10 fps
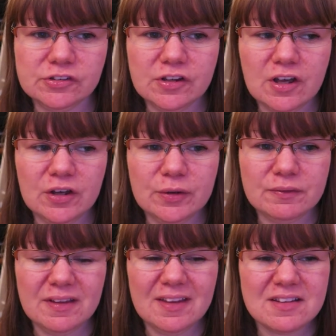So
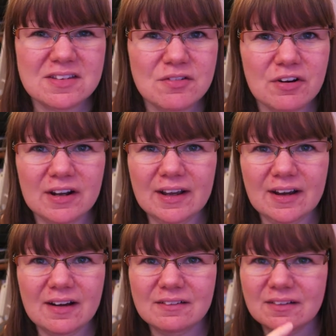yeah, that's it really.
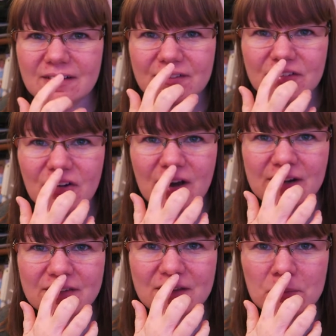I haven't got
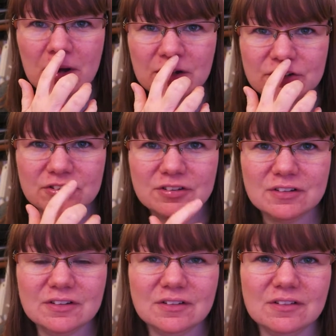anything much
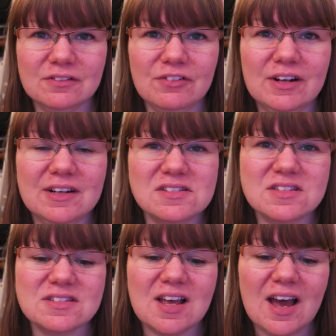really
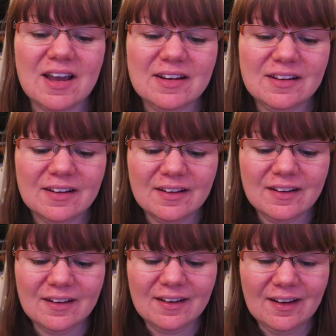to say.
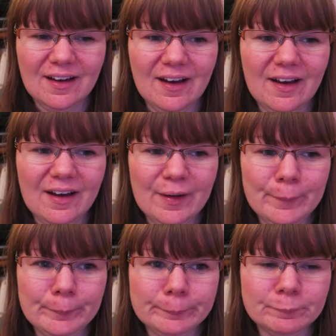
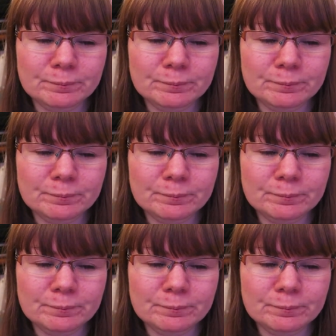I